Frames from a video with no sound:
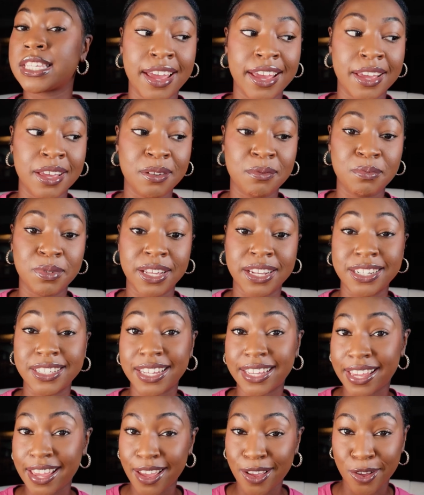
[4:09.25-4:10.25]
I plan to
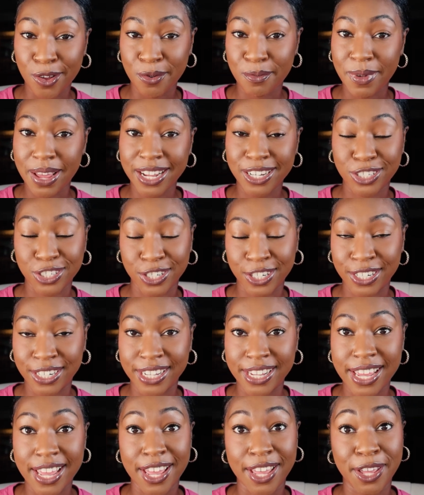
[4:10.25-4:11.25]
take out on my
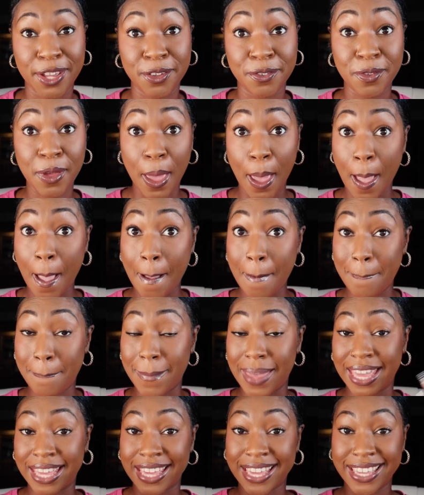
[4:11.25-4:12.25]
journey of
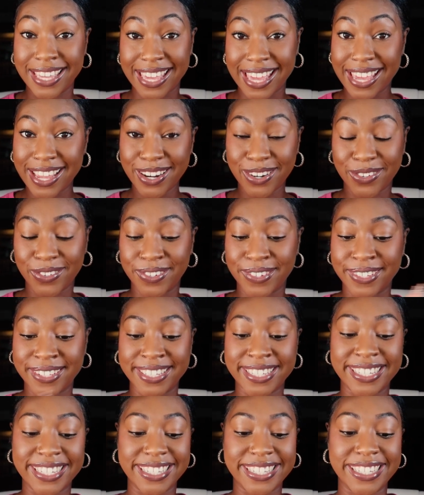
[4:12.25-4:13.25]
making candles.